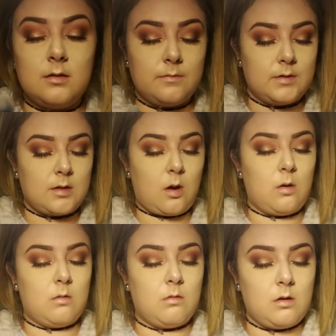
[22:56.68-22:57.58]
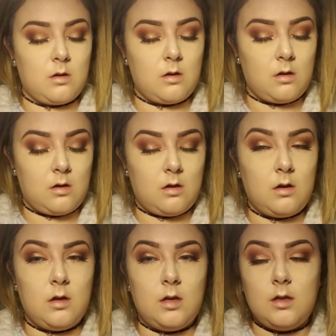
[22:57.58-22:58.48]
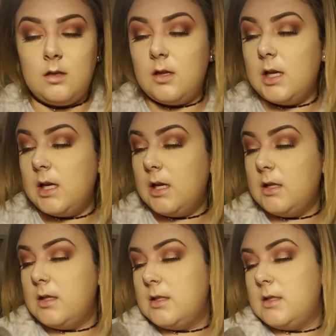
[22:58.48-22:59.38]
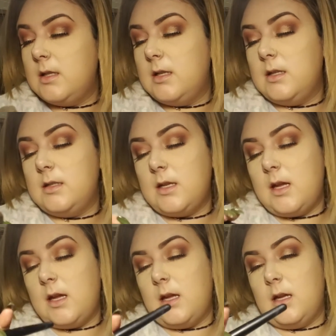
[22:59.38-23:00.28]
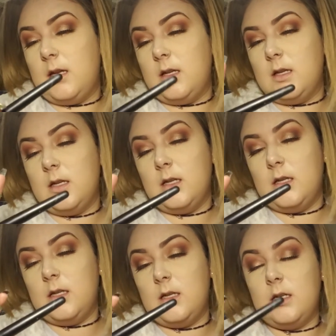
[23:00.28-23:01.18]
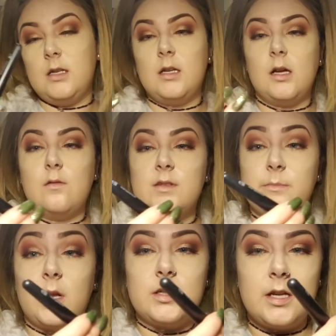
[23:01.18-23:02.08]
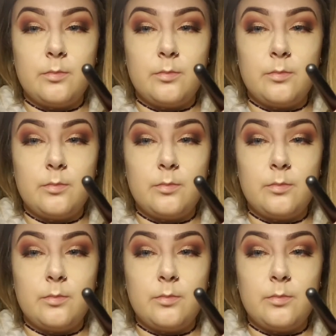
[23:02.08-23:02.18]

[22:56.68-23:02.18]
So, and this is a e.l.f. small taper